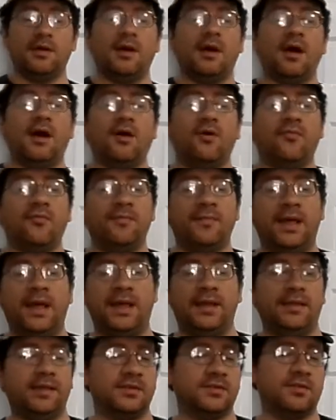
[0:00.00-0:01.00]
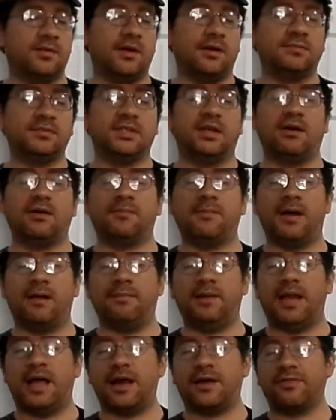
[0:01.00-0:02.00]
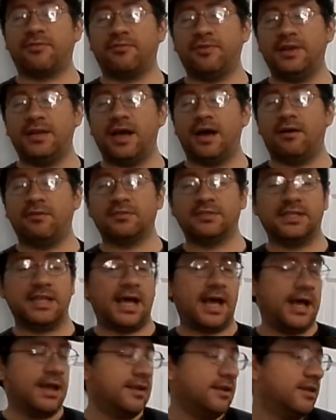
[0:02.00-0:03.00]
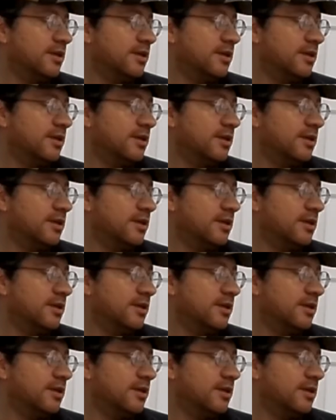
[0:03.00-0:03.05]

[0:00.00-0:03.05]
Oh man, that's what I'm talking about. I'll be like 3 dogs night.